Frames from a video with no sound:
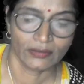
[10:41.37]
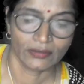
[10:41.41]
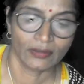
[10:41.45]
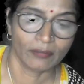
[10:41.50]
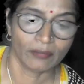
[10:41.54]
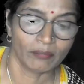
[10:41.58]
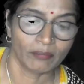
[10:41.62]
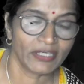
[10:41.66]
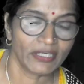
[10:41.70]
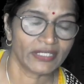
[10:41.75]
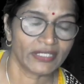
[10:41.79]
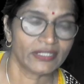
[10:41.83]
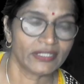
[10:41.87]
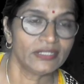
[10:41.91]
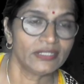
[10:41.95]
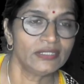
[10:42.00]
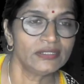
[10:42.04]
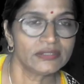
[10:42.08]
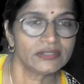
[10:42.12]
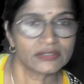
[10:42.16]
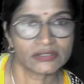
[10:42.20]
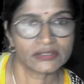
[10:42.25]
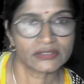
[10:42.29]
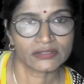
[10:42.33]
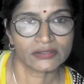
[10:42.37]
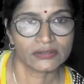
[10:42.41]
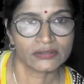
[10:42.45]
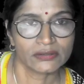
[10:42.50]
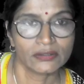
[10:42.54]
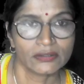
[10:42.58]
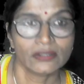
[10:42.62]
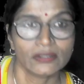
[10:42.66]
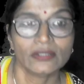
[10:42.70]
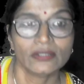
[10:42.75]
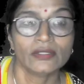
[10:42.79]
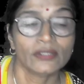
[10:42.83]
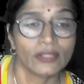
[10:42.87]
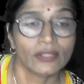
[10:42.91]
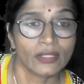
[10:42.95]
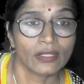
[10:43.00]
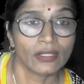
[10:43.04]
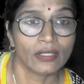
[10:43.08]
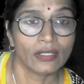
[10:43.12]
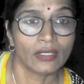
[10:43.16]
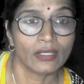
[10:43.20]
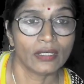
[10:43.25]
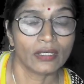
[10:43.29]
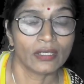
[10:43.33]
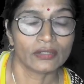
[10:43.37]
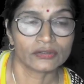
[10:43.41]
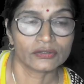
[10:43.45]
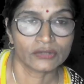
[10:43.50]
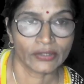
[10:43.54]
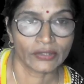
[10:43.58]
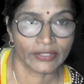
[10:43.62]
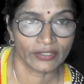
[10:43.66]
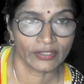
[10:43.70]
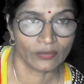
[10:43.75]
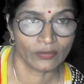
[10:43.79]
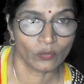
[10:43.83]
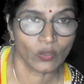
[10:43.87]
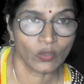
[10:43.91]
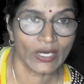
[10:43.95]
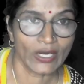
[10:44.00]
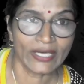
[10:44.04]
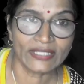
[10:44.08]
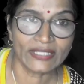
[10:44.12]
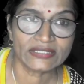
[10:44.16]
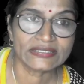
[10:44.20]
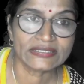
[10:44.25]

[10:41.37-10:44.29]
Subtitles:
Metals, wires